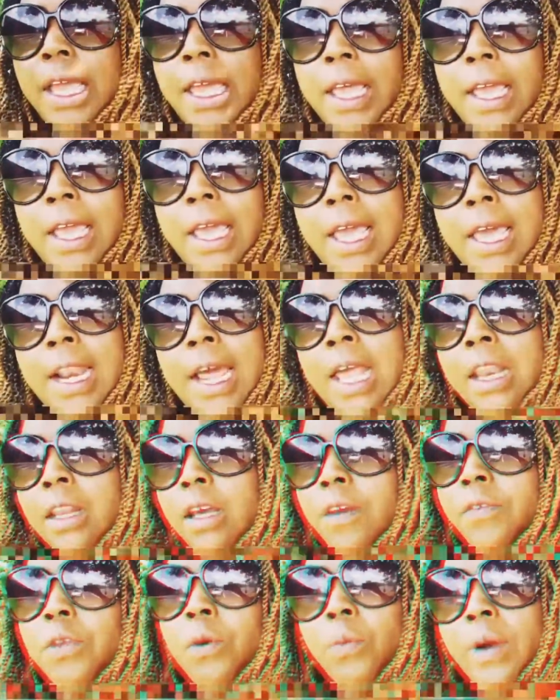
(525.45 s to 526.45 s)
And
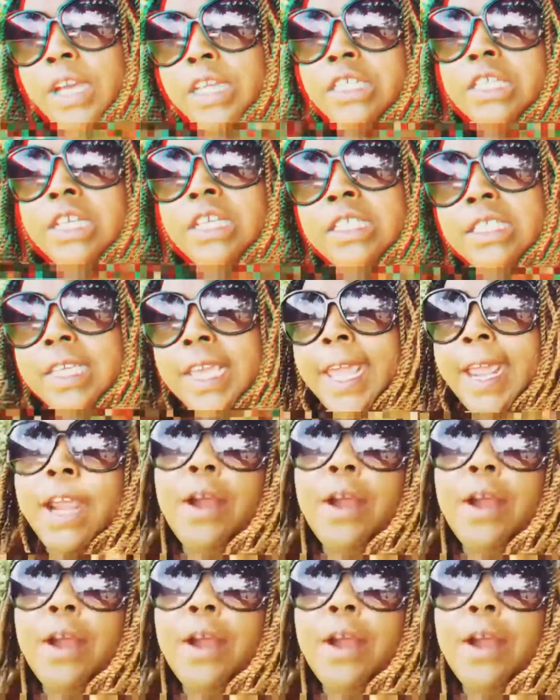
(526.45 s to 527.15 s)
I love the way she's